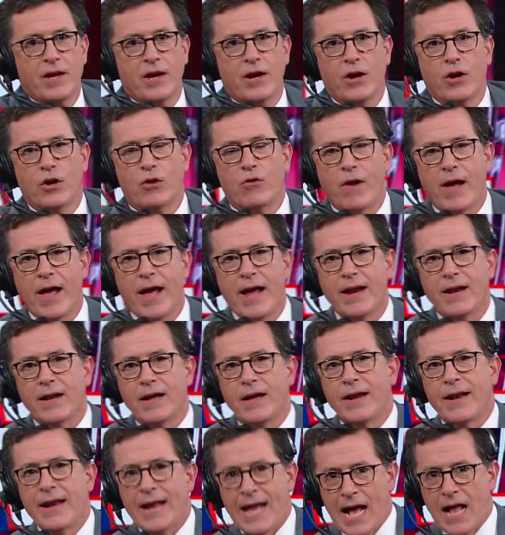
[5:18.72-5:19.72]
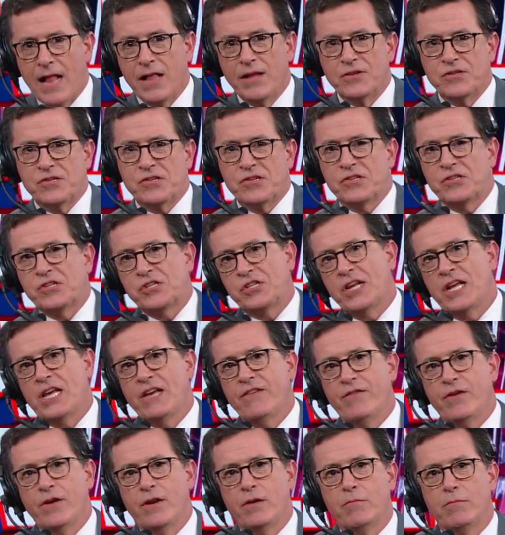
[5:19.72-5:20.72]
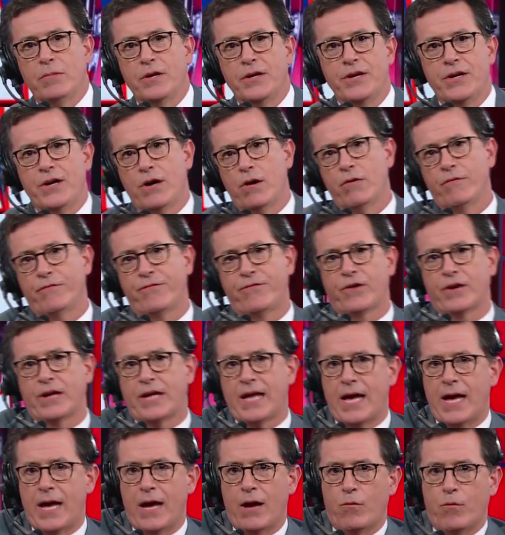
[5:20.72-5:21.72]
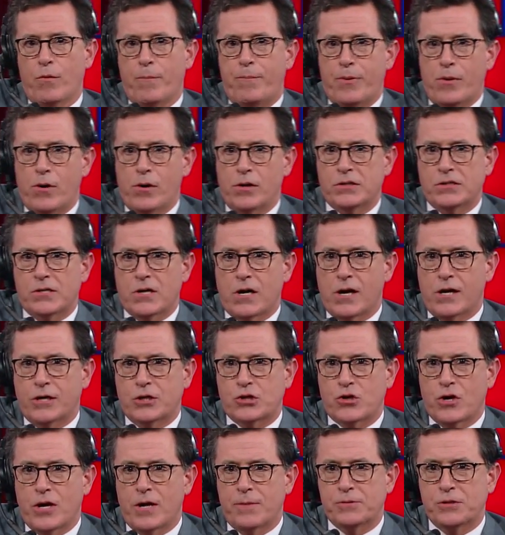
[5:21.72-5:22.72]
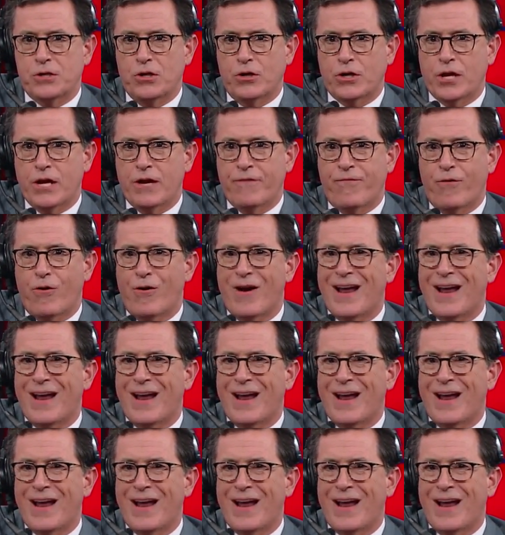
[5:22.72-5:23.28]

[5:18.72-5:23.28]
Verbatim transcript: Great analysis, Stephen, but don't forget, reports are Trump's looking for